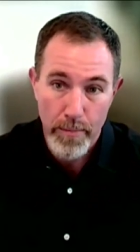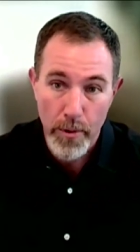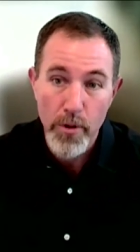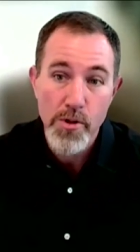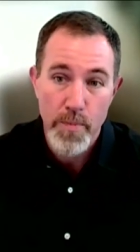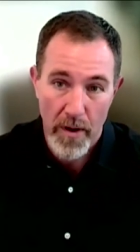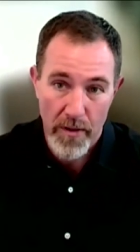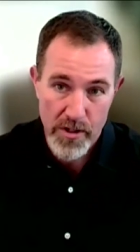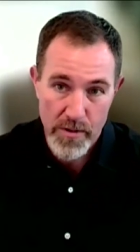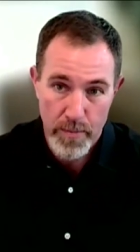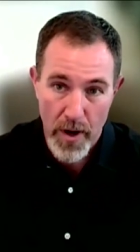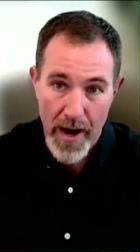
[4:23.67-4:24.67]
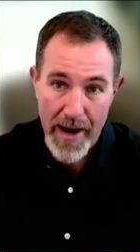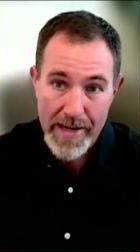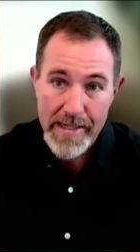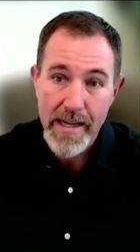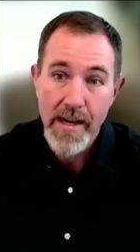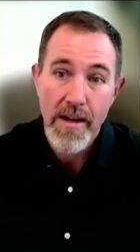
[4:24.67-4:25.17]
Blues Brothers
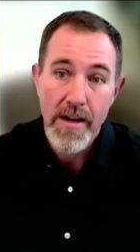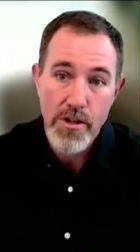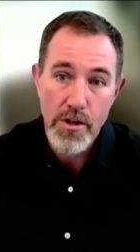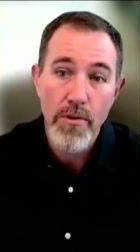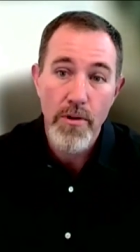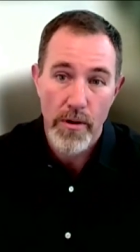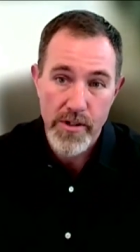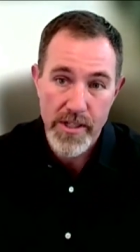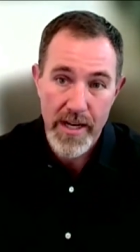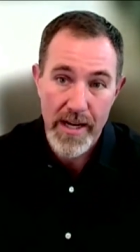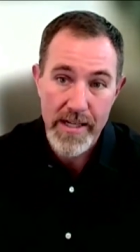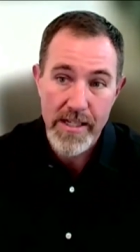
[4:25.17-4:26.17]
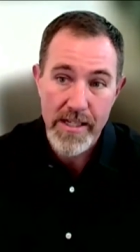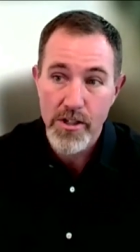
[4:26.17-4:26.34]
brand to those states.